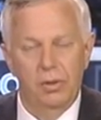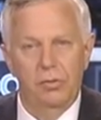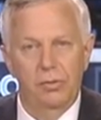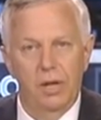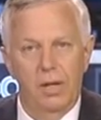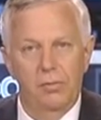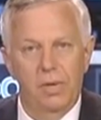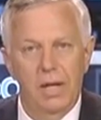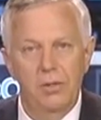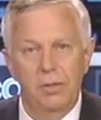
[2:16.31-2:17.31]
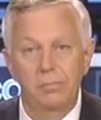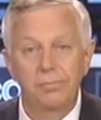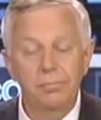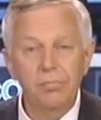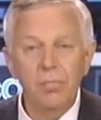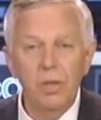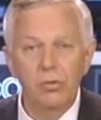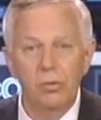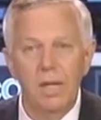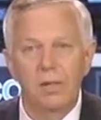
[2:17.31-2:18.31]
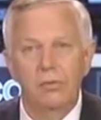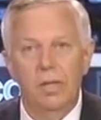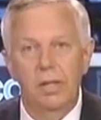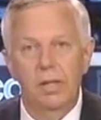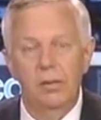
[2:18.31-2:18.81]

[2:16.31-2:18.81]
Society for Action. So yes,